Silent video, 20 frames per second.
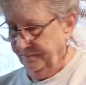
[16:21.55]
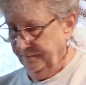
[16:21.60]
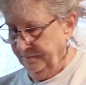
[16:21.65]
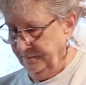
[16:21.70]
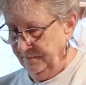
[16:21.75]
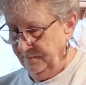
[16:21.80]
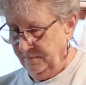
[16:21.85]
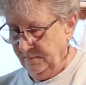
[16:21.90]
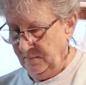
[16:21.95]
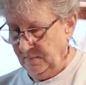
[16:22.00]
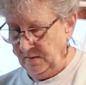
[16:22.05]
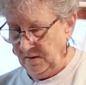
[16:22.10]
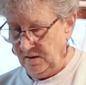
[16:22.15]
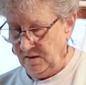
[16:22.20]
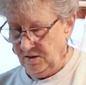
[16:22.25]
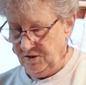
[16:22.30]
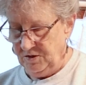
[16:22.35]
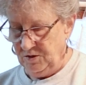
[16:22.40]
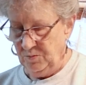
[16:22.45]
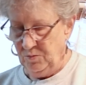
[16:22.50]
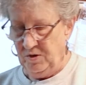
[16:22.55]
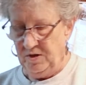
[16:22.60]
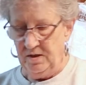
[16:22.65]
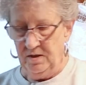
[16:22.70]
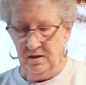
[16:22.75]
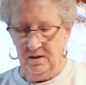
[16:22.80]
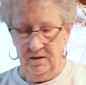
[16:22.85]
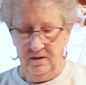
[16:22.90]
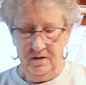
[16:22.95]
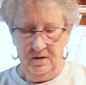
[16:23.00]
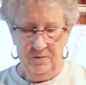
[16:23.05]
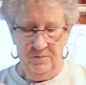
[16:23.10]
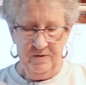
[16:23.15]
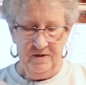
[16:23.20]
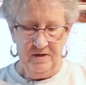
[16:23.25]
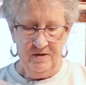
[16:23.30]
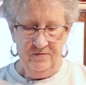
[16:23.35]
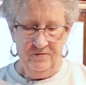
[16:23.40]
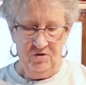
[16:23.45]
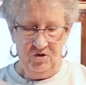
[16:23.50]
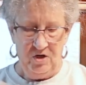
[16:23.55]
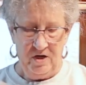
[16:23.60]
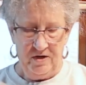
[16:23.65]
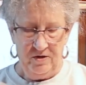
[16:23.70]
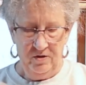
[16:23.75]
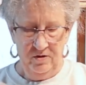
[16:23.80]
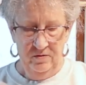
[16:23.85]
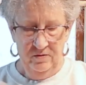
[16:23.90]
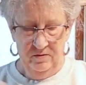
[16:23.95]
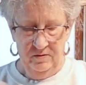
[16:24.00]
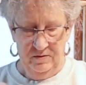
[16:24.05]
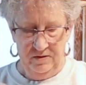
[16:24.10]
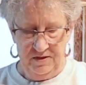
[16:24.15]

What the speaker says: I'm going to sprinkle a little bit of cheddar.